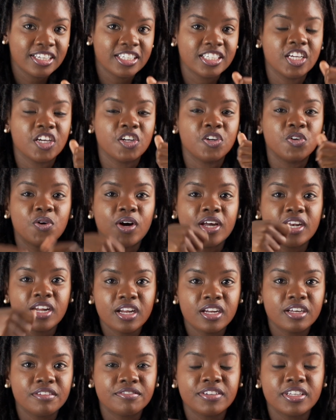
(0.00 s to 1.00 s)
you do
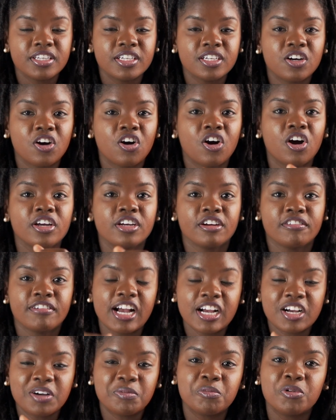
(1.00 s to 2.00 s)
another video or you
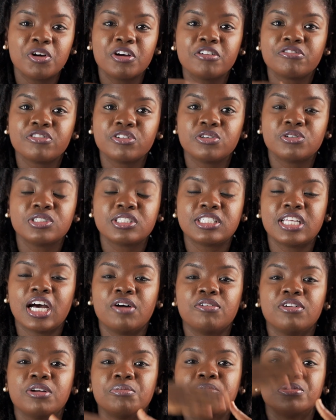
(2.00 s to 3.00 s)
rack up more views that
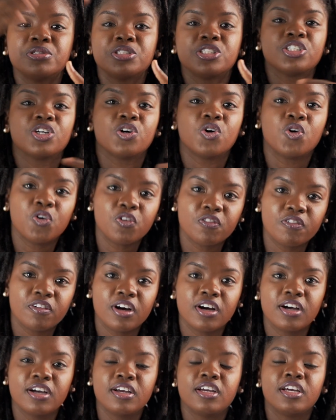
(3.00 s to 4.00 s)
will push you over
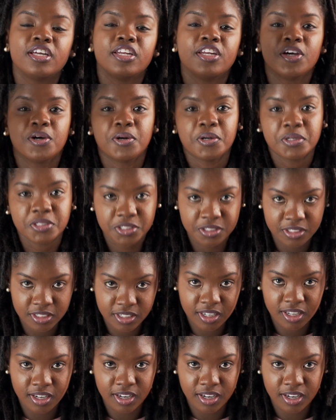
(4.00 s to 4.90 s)
the $100.